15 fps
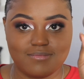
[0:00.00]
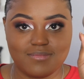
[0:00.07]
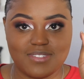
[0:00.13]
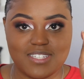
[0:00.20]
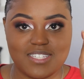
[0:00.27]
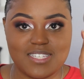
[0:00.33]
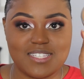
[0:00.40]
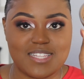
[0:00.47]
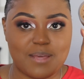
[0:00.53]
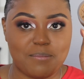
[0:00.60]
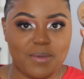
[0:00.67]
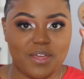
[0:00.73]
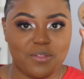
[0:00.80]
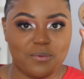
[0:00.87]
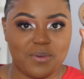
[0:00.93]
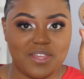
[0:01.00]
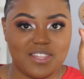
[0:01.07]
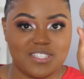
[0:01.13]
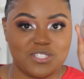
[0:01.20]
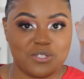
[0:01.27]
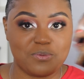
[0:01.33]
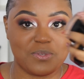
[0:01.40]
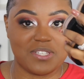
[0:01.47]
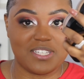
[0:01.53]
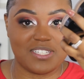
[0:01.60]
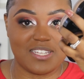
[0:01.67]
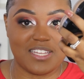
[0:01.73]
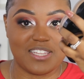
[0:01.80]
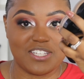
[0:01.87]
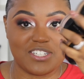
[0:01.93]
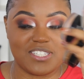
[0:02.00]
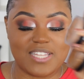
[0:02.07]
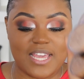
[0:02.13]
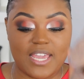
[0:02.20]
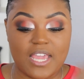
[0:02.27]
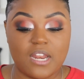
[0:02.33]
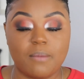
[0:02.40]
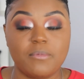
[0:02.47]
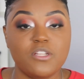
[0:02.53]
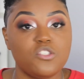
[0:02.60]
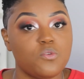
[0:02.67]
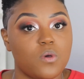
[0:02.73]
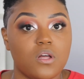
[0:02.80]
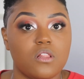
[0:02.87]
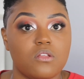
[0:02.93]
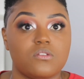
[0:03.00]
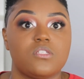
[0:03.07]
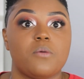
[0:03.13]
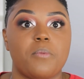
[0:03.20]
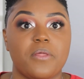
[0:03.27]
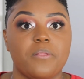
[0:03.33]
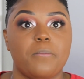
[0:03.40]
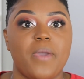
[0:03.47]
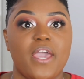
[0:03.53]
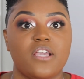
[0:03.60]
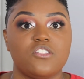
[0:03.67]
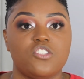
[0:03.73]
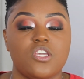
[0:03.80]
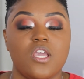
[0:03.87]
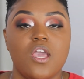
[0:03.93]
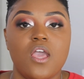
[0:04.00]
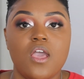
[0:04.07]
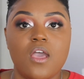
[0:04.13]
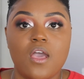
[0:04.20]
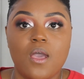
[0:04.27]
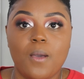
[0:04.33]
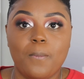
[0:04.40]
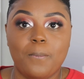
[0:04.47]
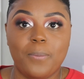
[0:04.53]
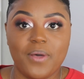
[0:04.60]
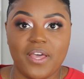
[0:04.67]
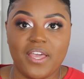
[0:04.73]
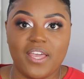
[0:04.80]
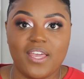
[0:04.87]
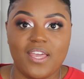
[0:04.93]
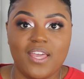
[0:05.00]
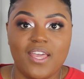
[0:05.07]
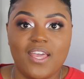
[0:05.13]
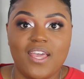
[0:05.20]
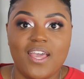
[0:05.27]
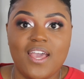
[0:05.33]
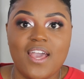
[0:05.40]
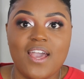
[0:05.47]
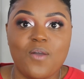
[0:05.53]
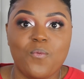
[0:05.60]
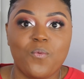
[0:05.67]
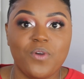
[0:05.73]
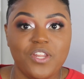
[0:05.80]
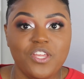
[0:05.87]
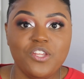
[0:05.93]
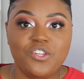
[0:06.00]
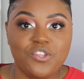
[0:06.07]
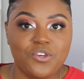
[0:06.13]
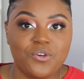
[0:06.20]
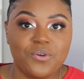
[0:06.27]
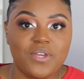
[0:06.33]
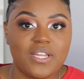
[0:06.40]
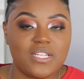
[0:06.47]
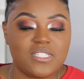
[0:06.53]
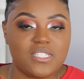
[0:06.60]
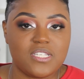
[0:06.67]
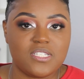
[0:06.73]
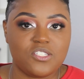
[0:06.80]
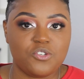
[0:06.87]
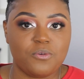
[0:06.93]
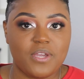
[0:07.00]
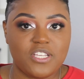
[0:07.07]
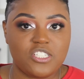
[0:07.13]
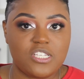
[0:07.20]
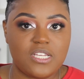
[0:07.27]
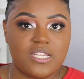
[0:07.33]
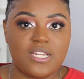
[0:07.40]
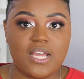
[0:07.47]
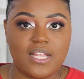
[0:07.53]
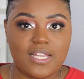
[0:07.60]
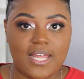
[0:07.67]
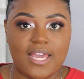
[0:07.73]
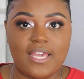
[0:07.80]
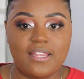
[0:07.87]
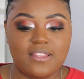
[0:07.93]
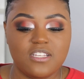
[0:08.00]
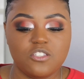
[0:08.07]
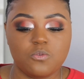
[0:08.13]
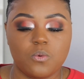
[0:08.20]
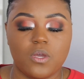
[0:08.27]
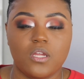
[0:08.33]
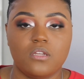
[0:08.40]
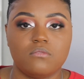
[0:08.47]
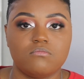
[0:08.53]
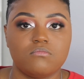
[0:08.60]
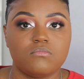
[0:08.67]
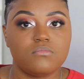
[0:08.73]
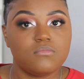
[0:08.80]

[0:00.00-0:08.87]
This is them, by the way. This is what it looks like. And I'm gonna do a close-up on the packaging. But what do you do in a situation like this one?